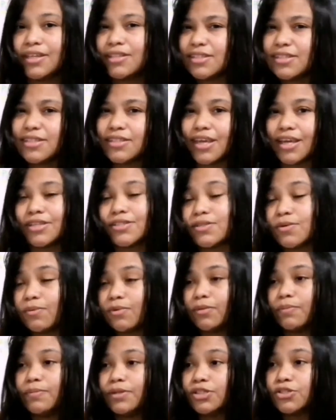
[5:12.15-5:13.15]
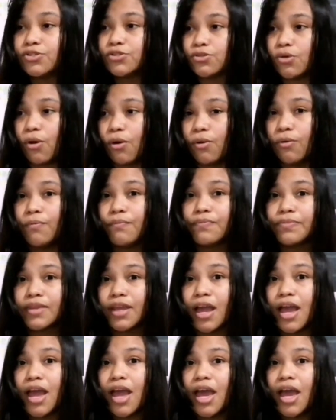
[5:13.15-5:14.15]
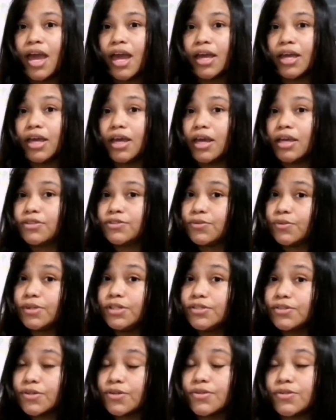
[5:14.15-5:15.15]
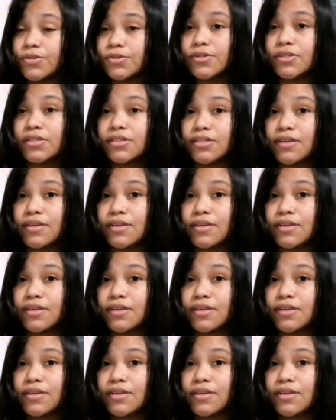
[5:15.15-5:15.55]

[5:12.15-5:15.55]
In this case, it will be so to introduce